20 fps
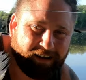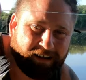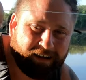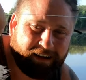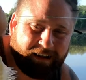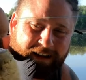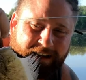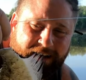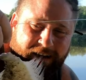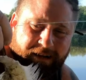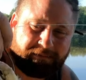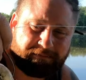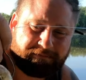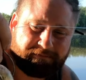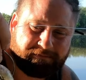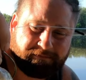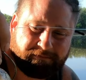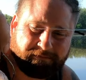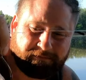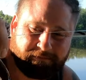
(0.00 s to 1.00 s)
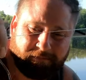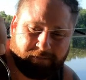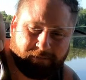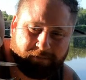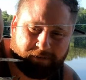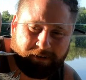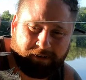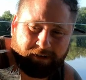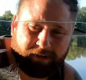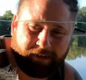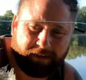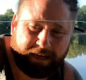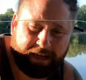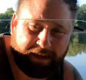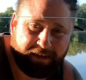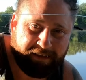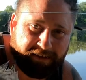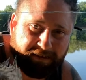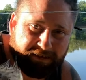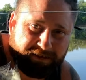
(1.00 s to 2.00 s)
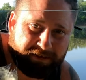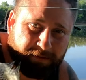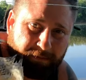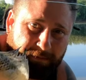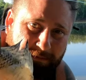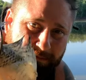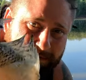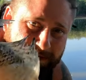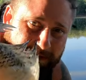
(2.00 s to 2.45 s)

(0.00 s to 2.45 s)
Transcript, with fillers: Um, I think there's some,